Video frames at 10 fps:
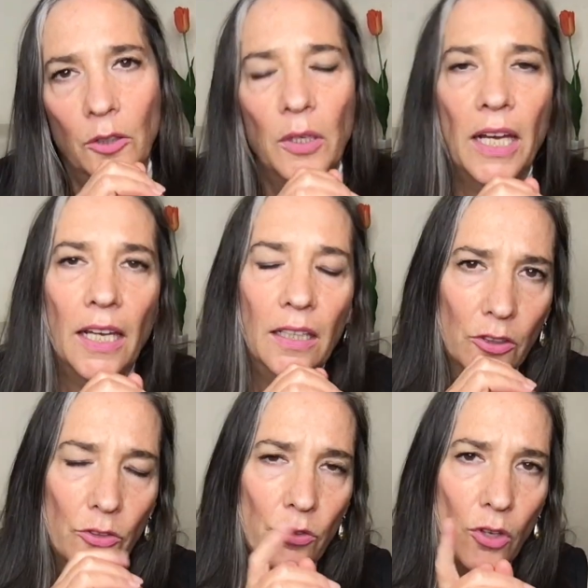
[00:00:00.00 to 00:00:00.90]
Okay,
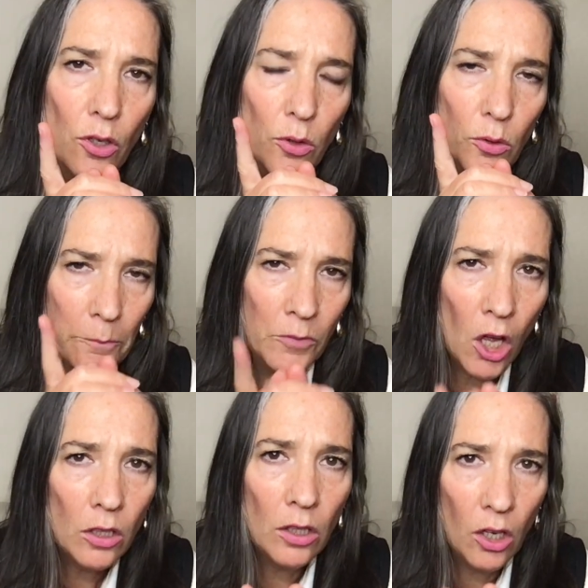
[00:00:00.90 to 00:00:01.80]
so
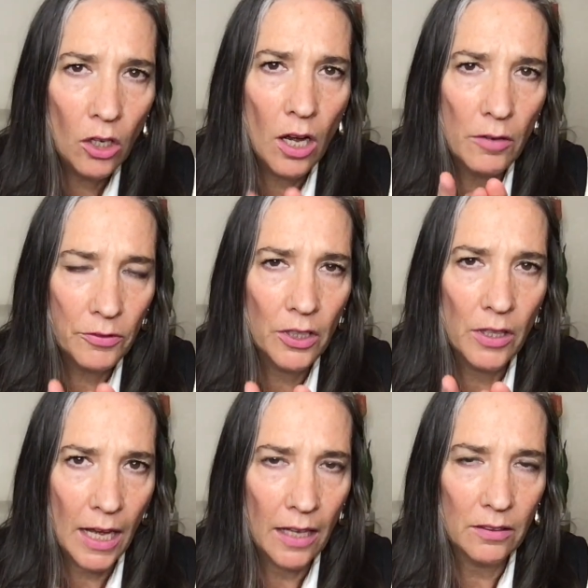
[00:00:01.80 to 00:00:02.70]
not long after
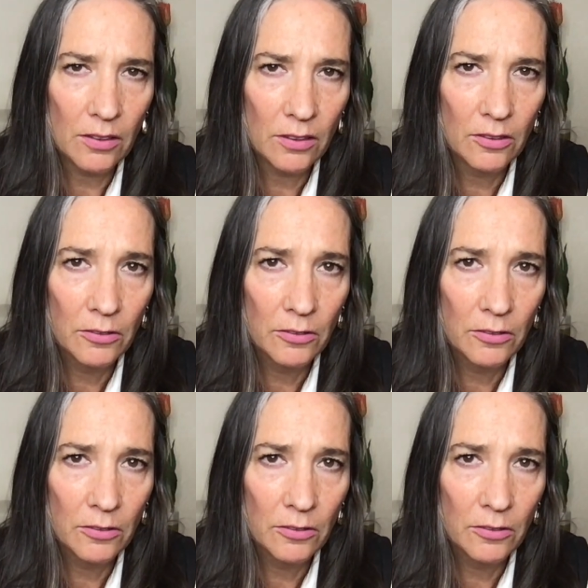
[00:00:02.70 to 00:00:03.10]
that,